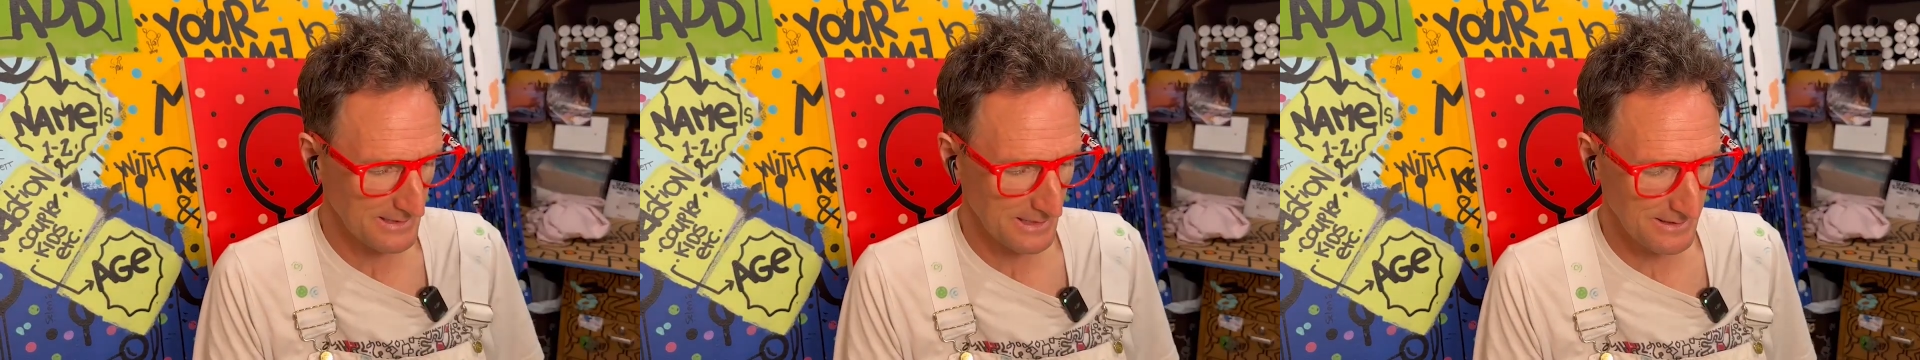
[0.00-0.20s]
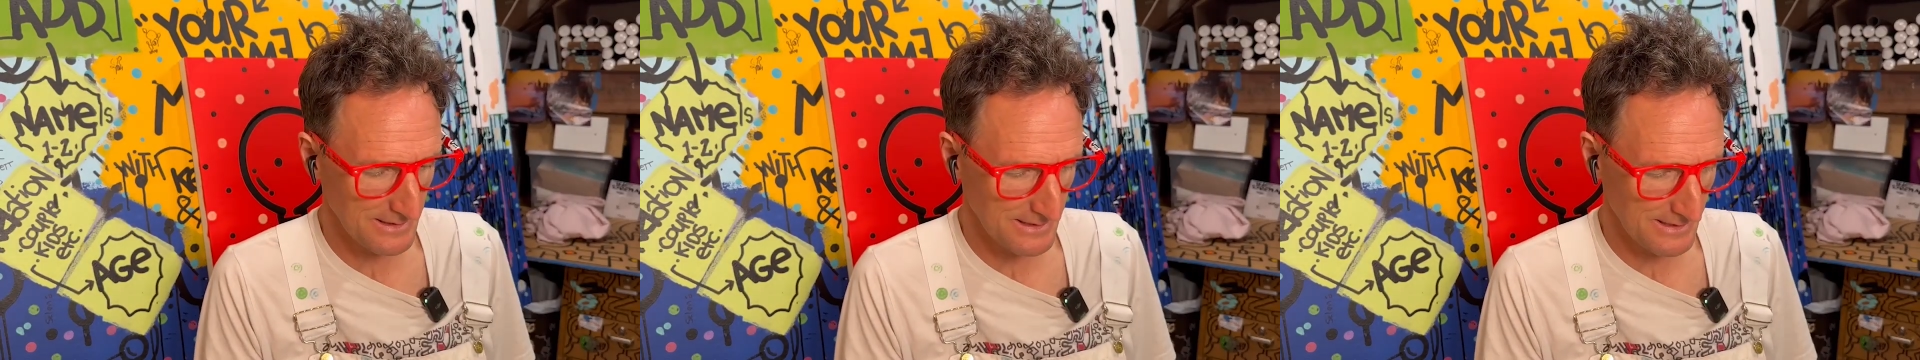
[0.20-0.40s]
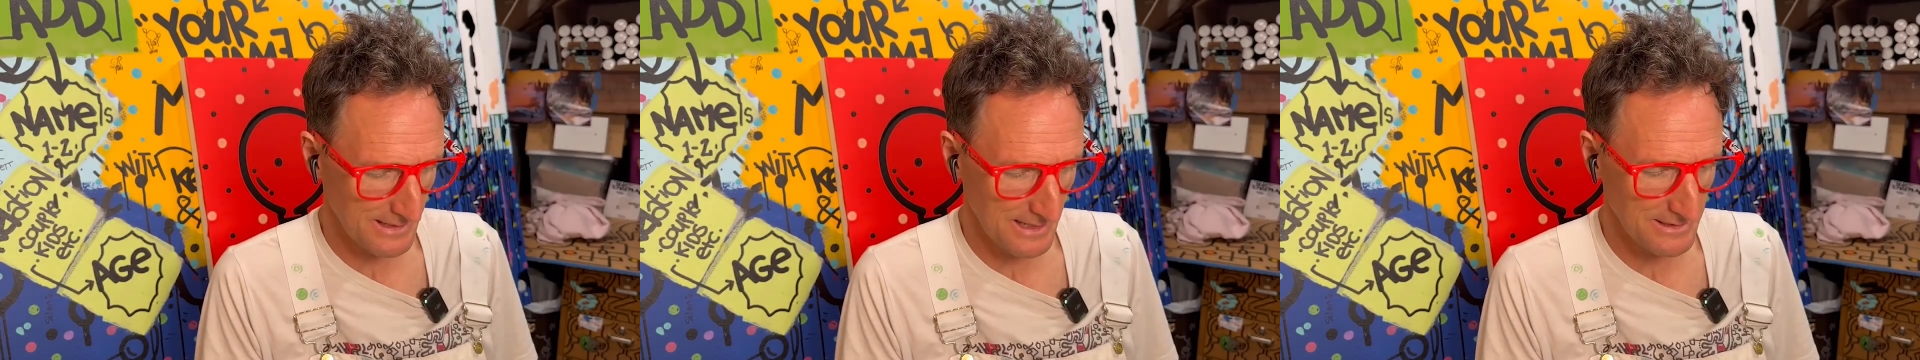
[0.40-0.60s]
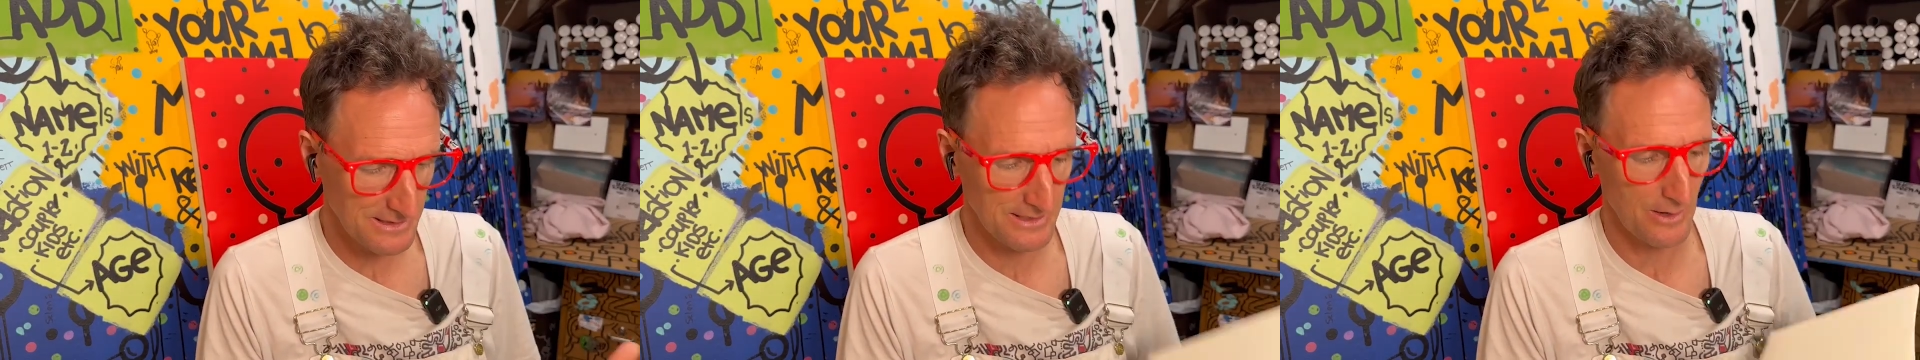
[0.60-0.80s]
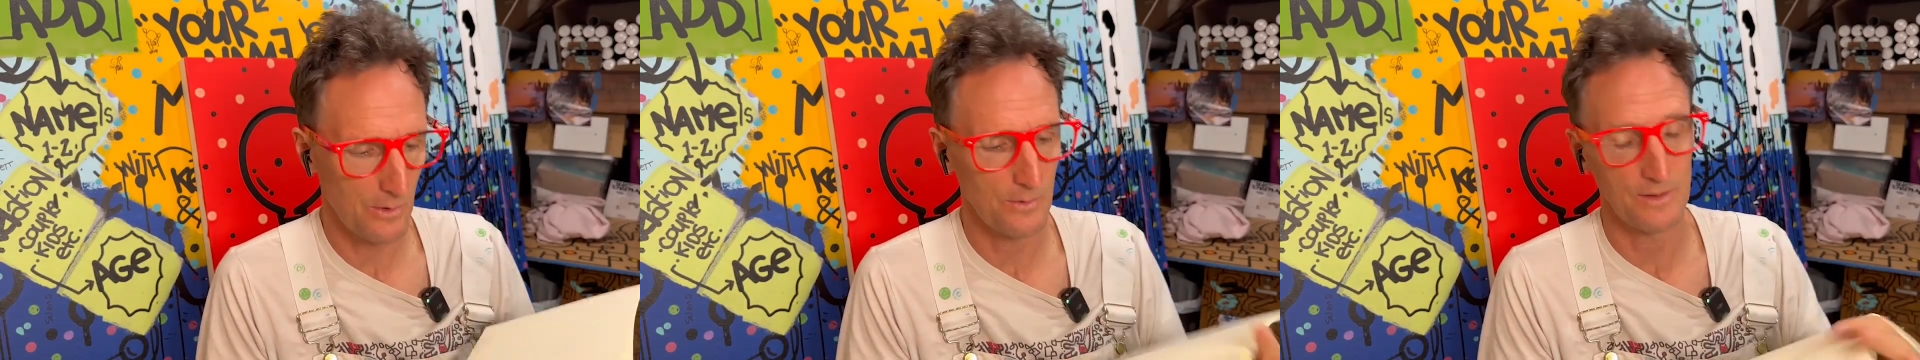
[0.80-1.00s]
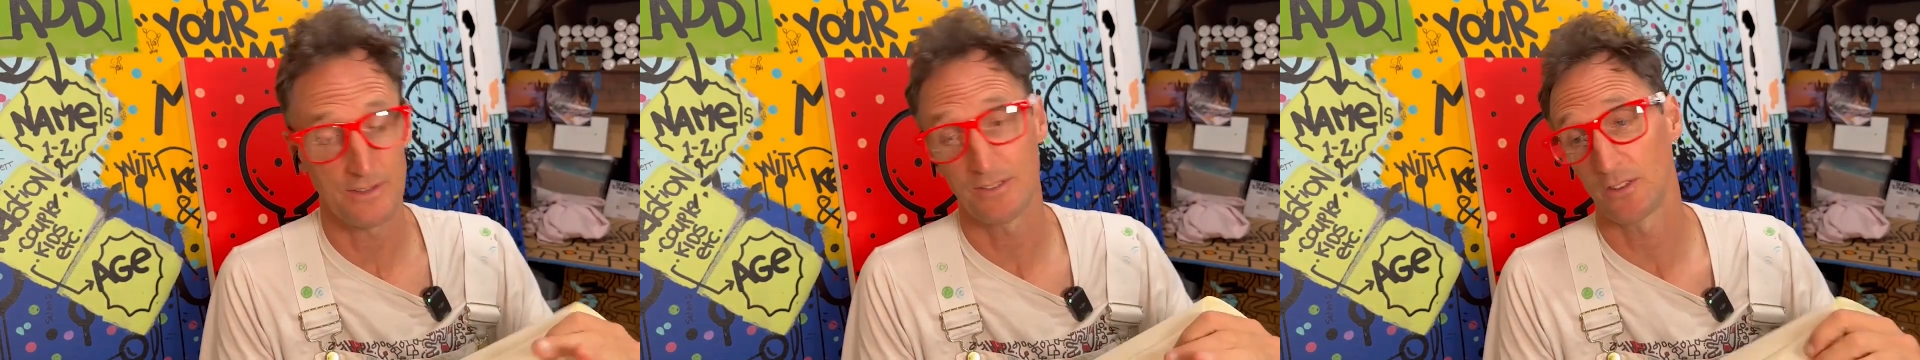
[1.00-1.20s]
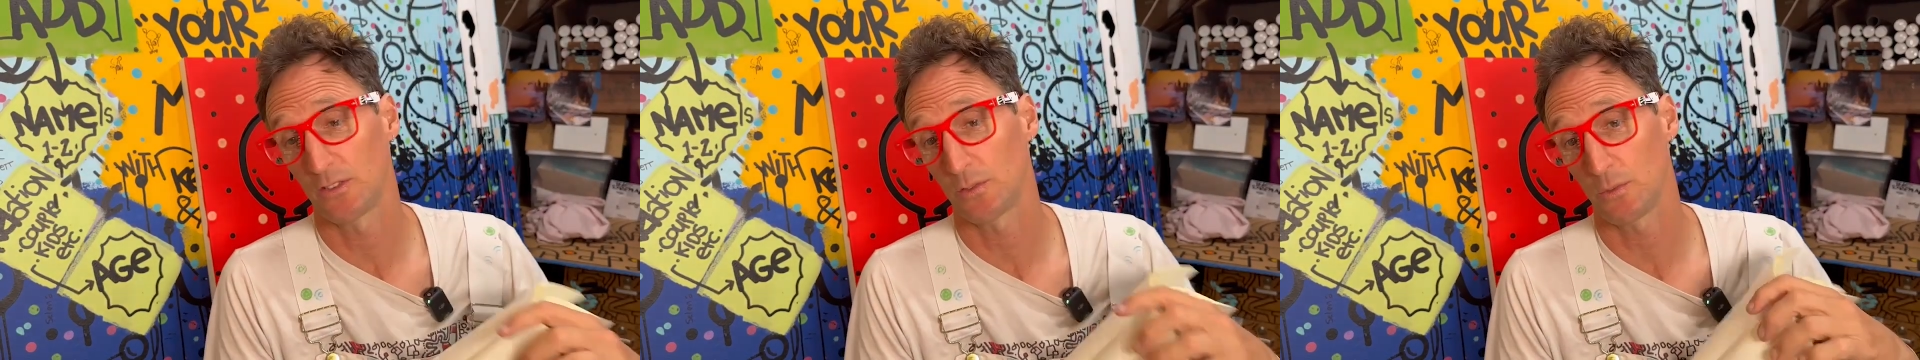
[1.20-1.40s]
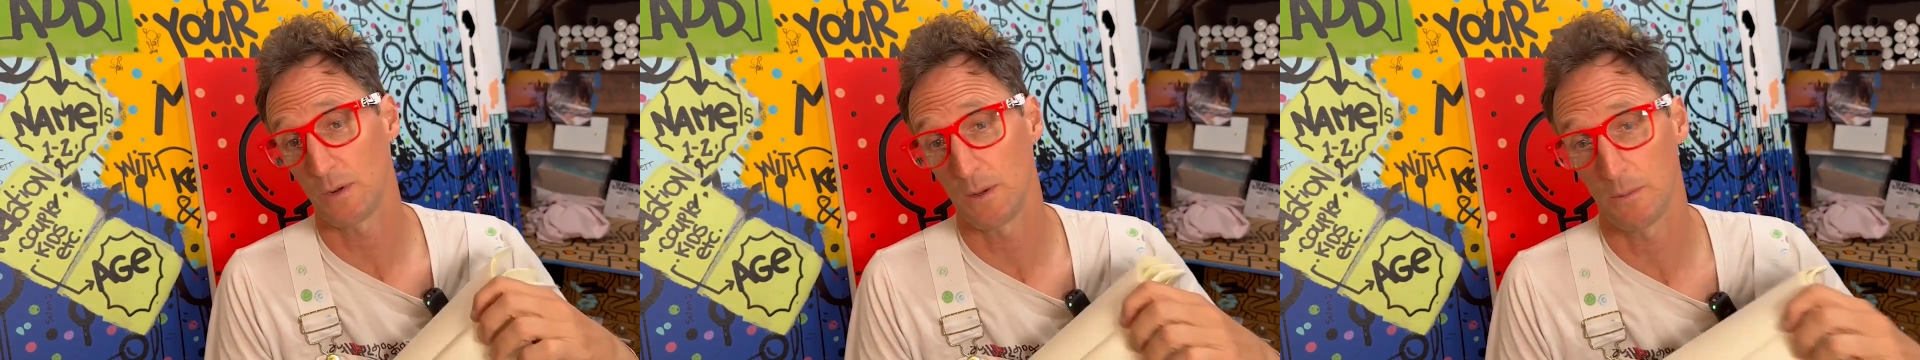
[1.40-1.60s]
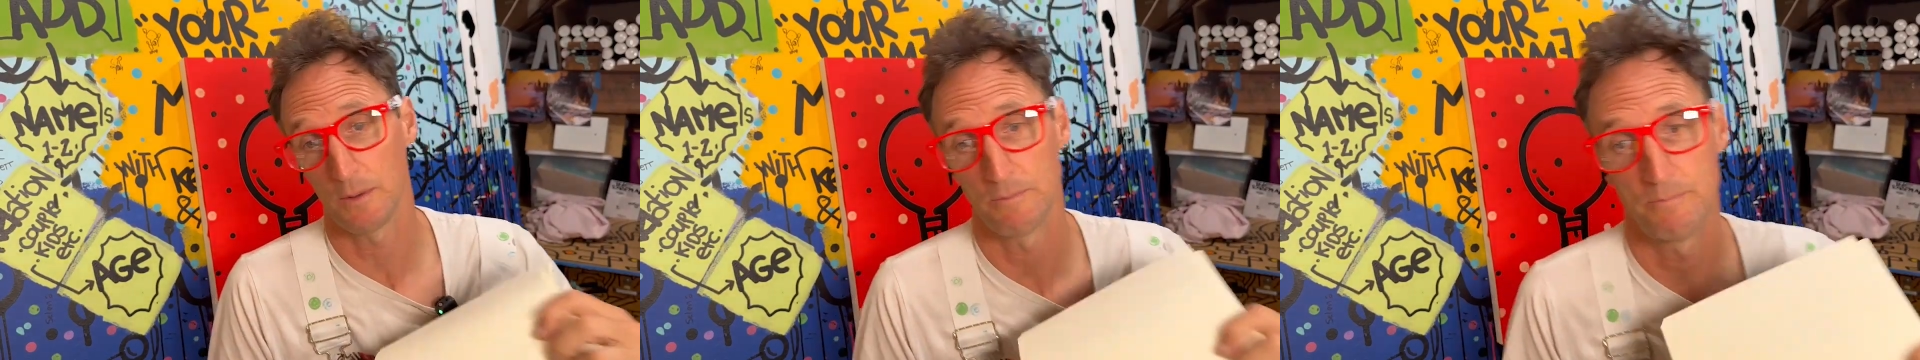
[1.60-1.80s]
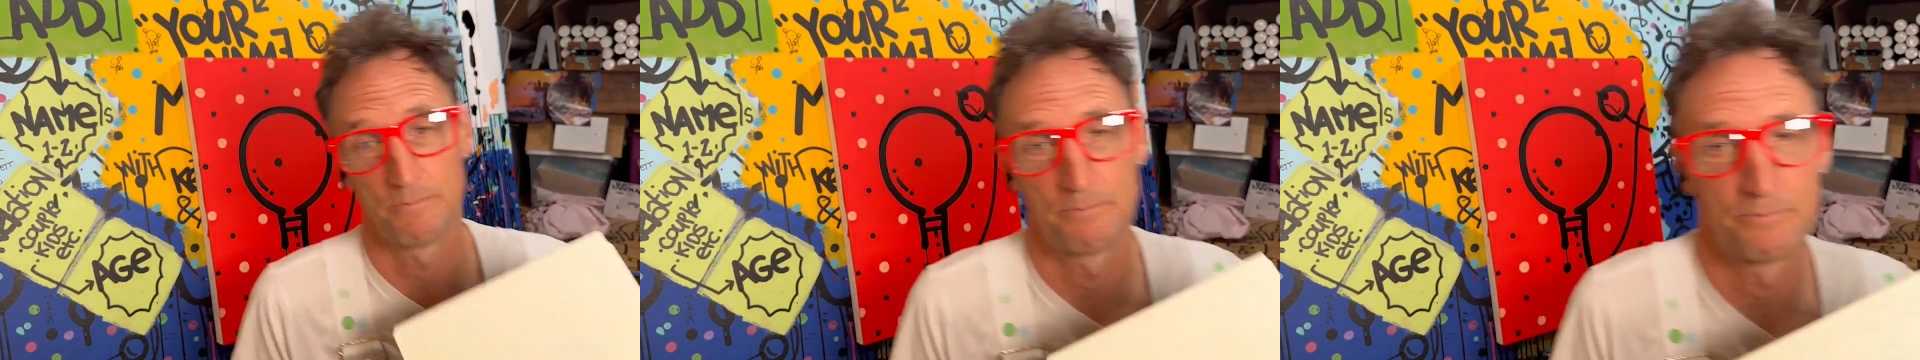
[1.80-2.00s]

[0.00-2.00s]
tons of sketches. Oh, this is a sweet one.